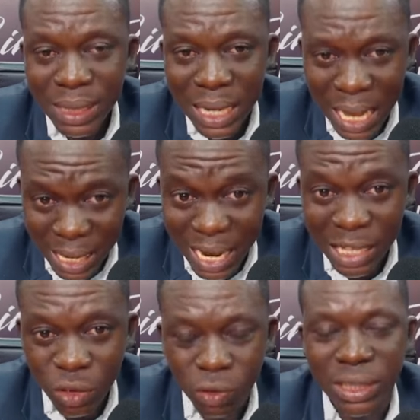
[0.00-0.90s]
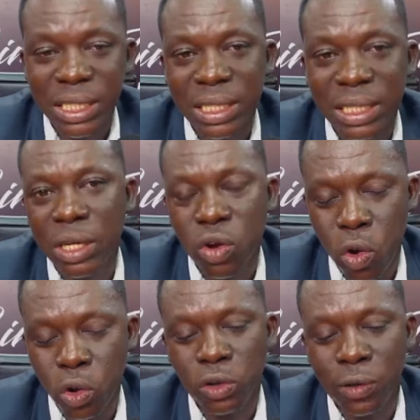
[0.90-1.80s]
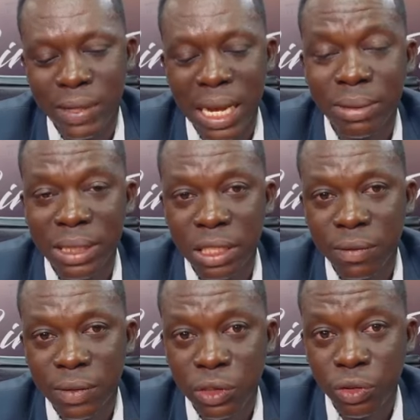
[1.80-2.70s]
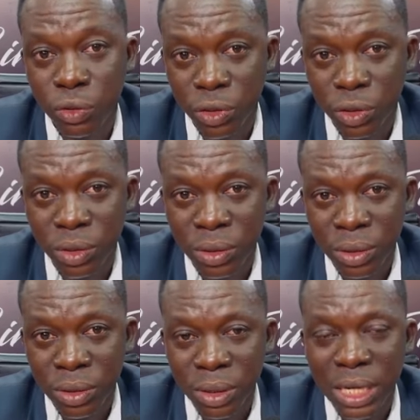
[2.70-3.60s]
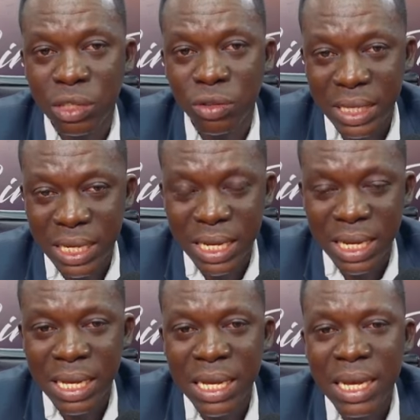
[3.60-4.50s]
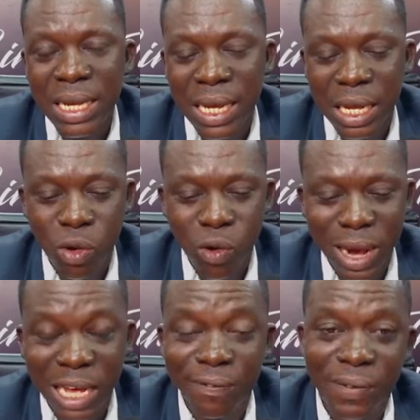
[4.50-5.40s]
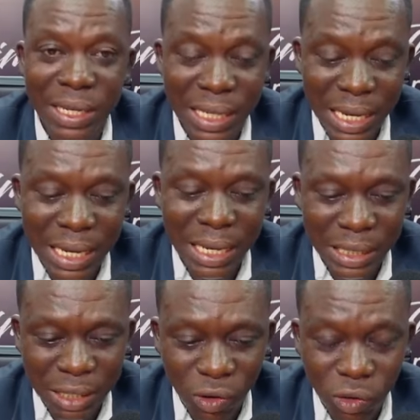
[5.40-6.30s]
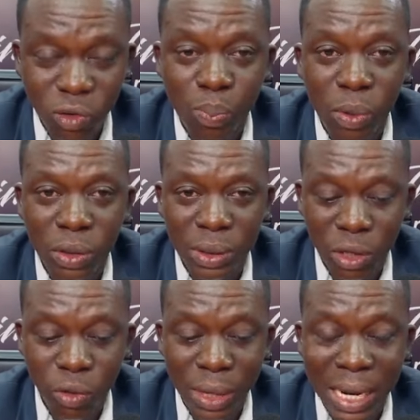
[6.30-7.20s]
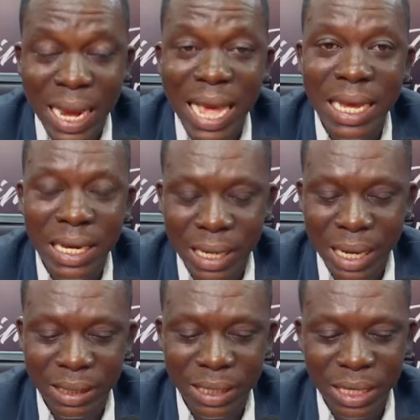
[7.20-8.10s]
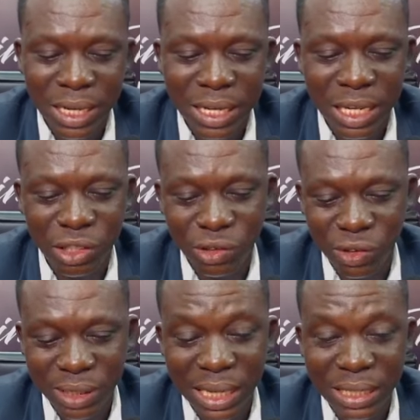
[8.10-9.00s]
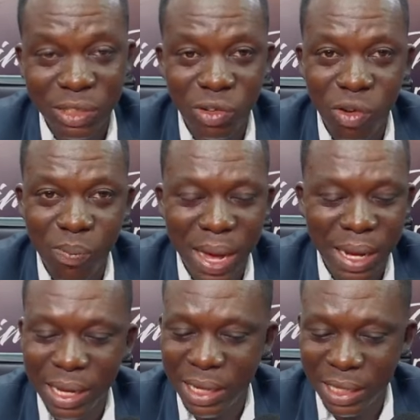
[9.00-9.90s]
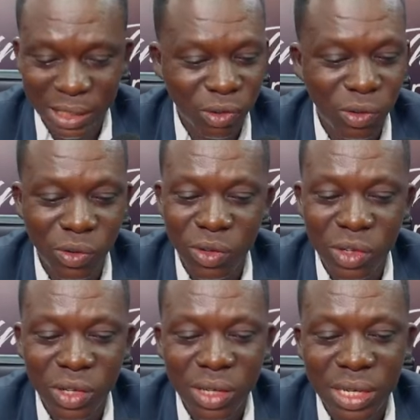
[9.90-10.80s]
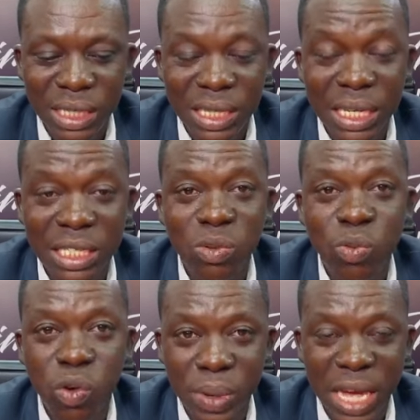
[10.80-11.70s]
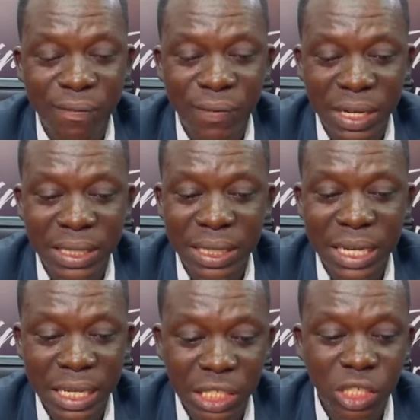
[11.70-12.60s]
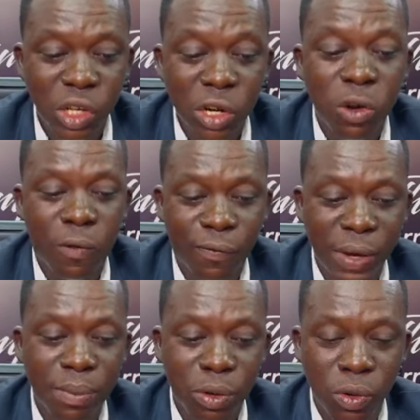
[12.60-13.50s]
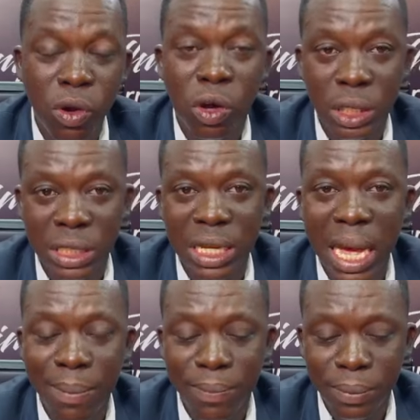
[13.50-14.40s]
at the last court sitting because of the absence of the jurors. Mm -hmm. And today that the court had fixed it, it is also possible, looking likely that the jurors are still not back. And so this case will be affected. It is not confirmed though until up